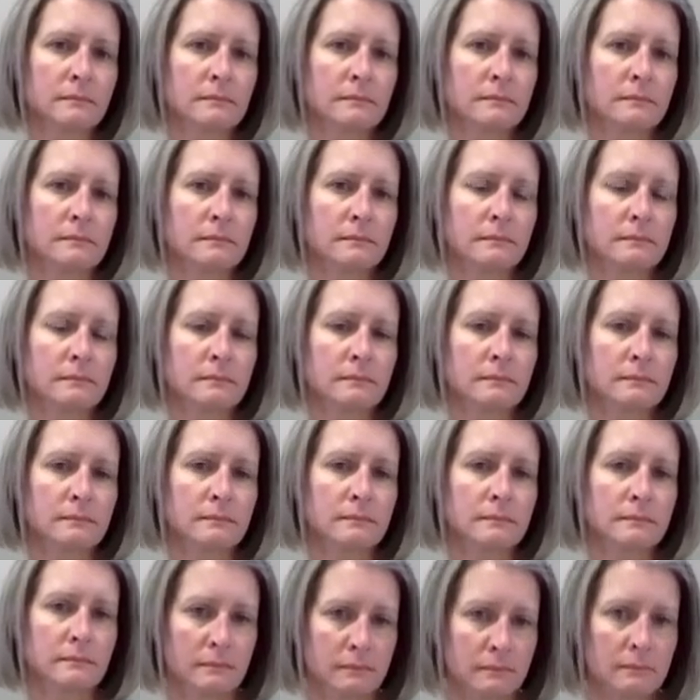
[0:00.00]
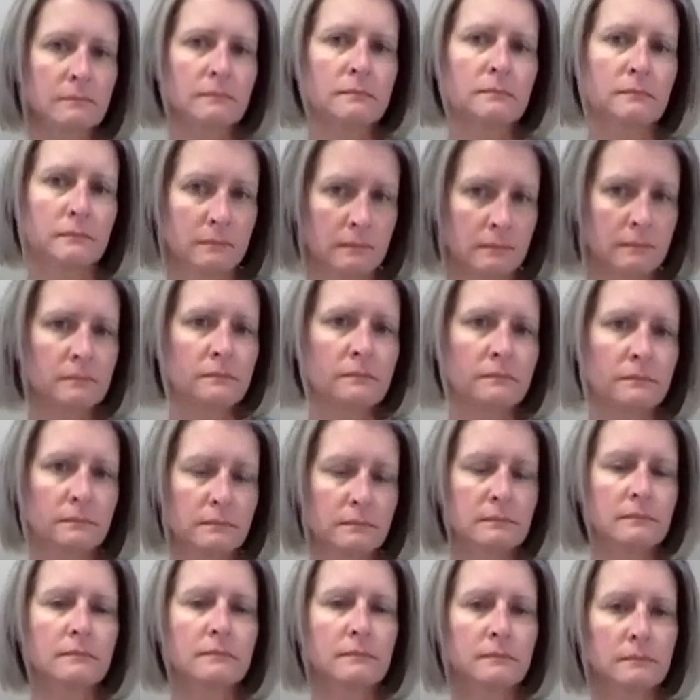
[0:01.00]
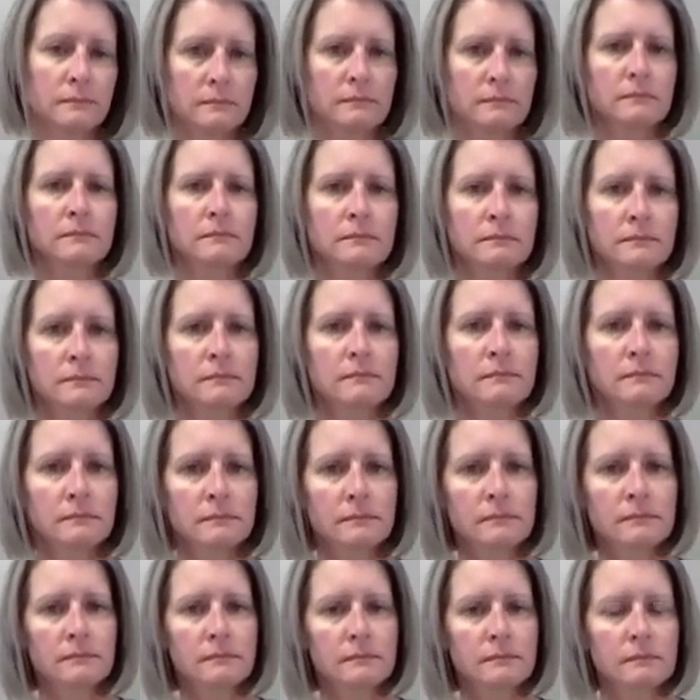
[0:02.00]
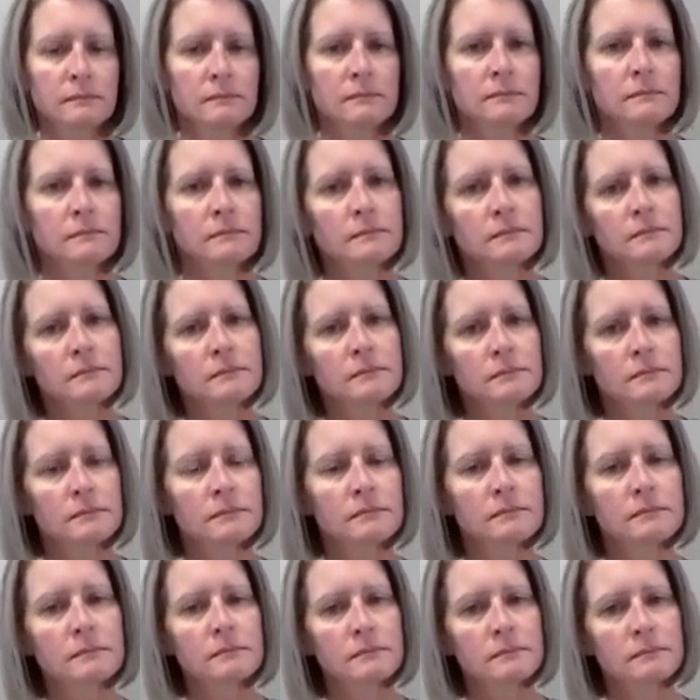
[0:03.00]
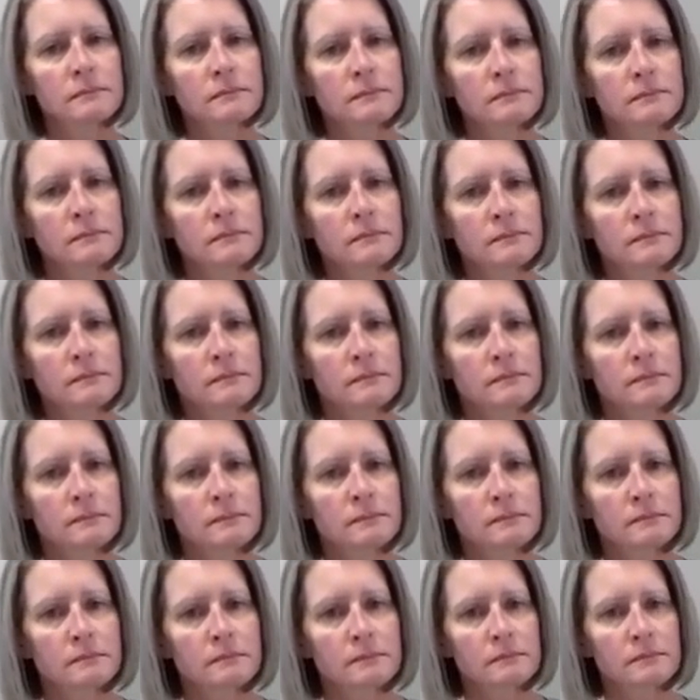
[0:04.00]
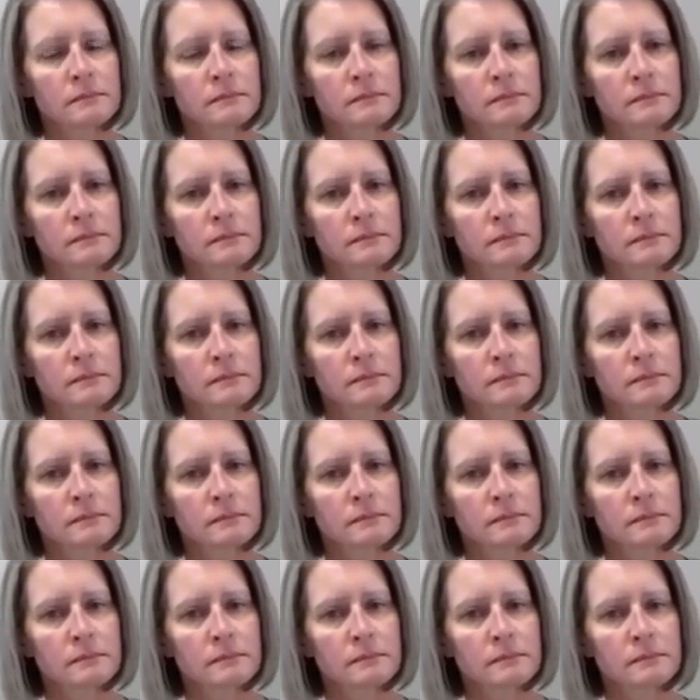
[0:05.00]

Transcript: The person shown says nothing.